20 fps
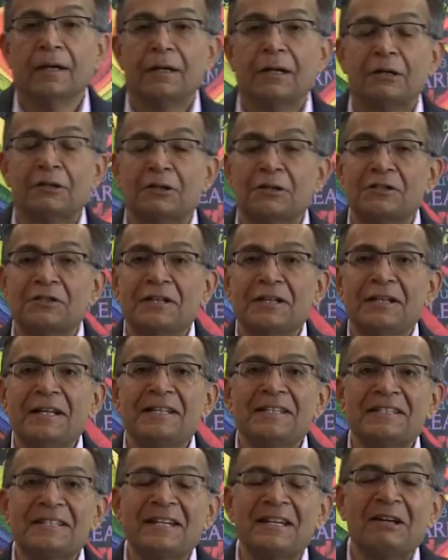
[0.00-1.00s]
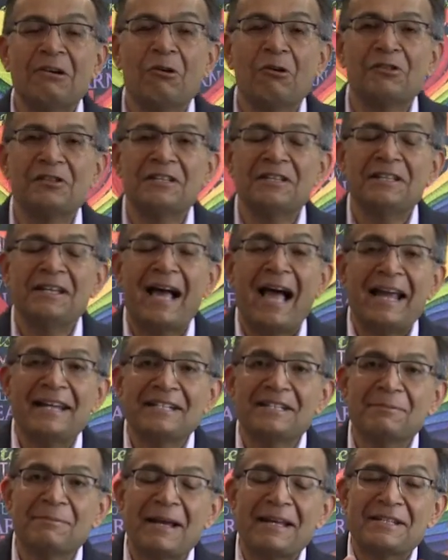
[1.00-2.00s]
Now there's a listing on the
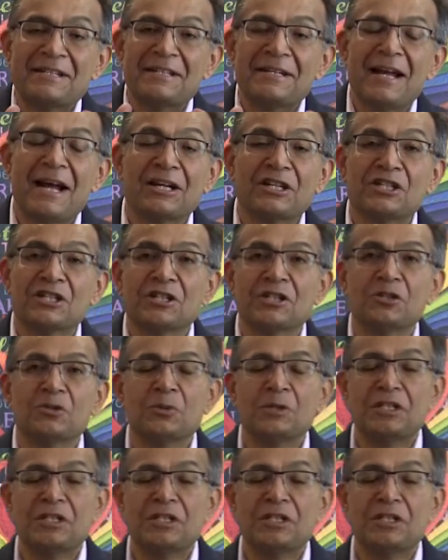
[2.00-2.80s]
itemized deductions,